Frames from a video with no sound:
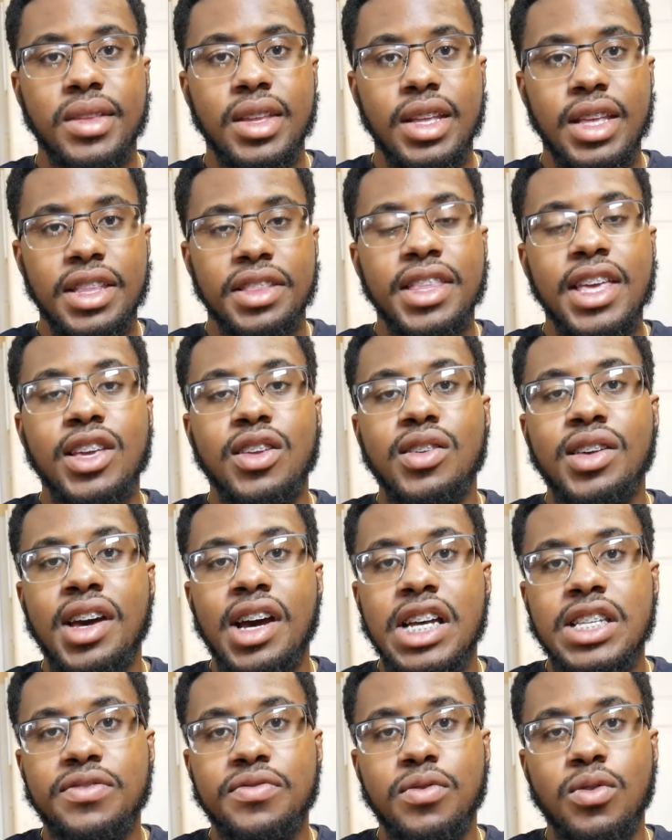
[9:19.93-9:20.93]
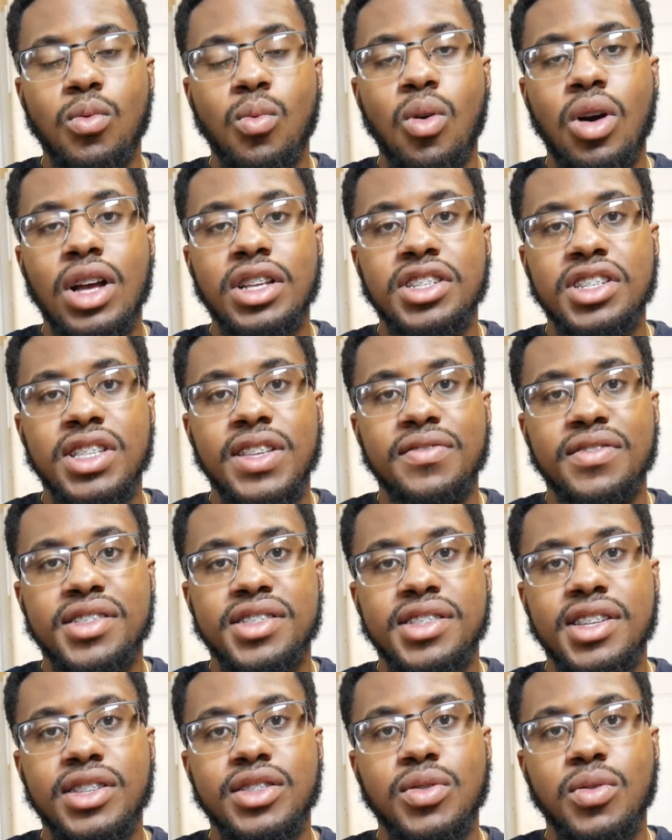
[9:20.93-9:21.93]
Thank you guys for watching if you
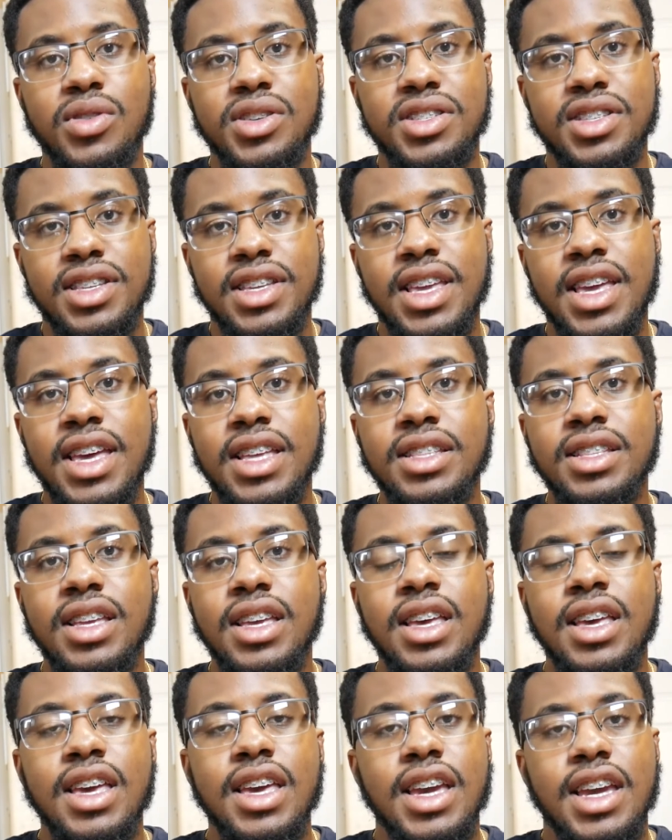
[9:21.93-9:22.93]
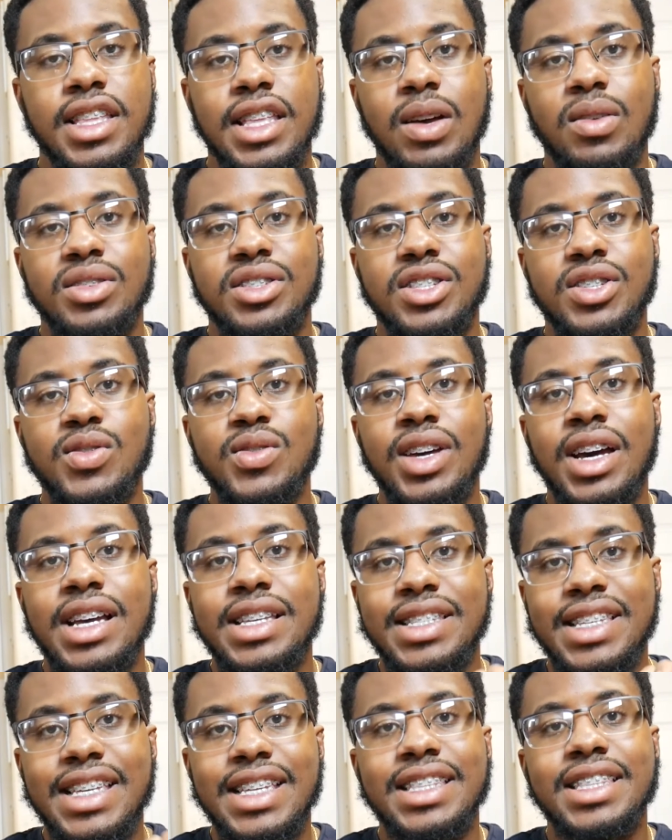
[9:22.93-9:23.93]
stick towards the end, and I will see you
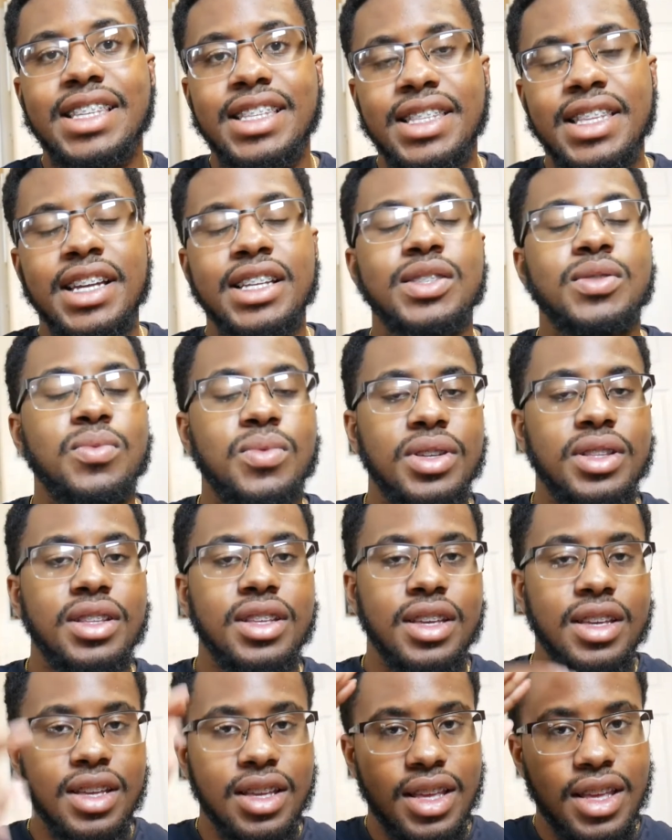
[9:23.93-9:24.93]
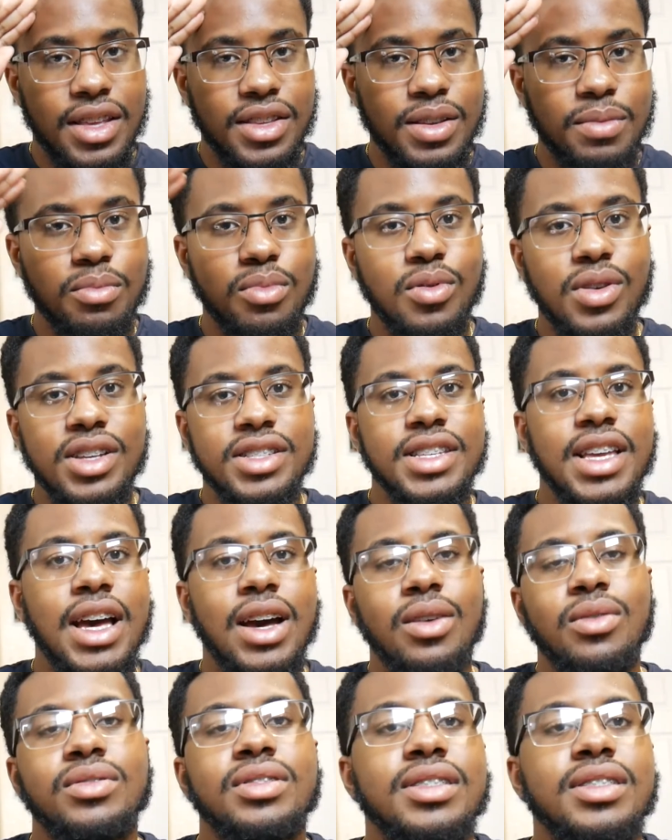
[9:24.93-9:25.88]
guys in the next one. Your boy's out.